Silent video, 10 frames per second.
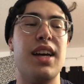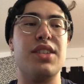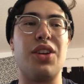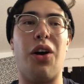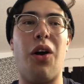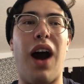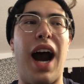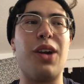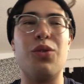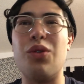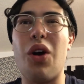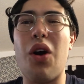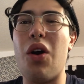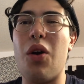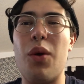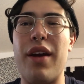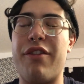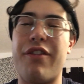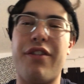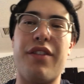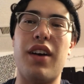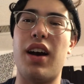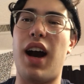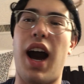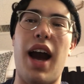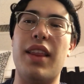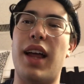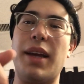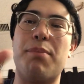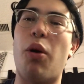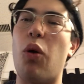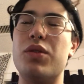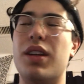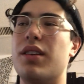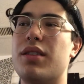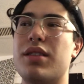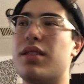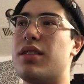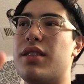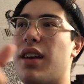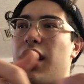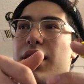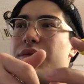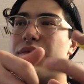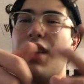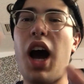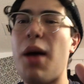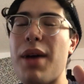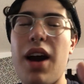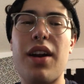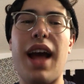So I don't know if I like pulled the knob out.